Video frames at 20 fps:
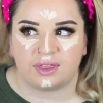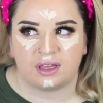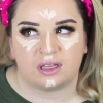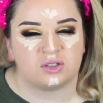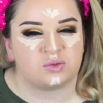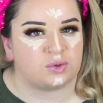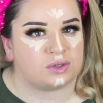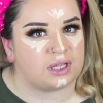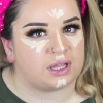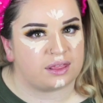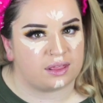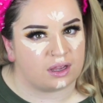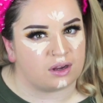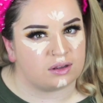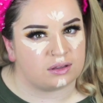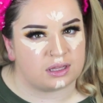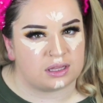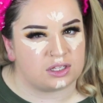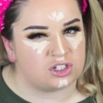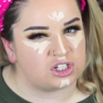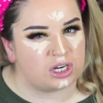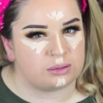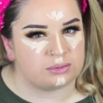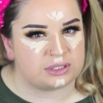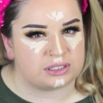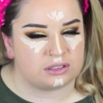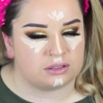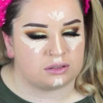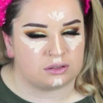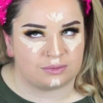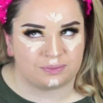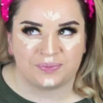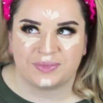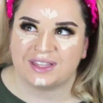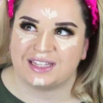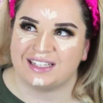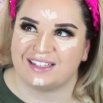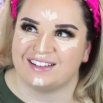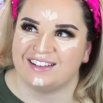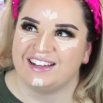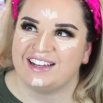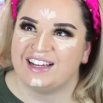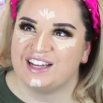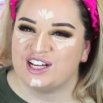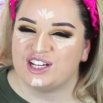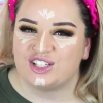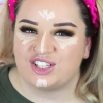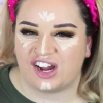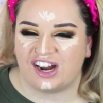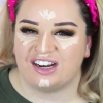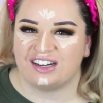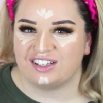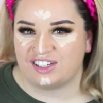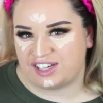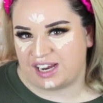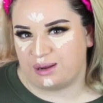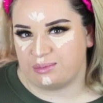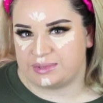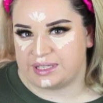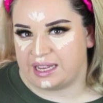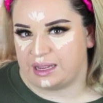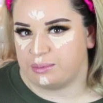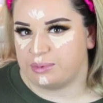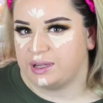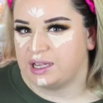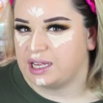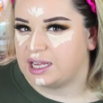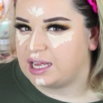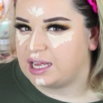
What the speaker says: think it's really thicker than the Tarte Shape Tape.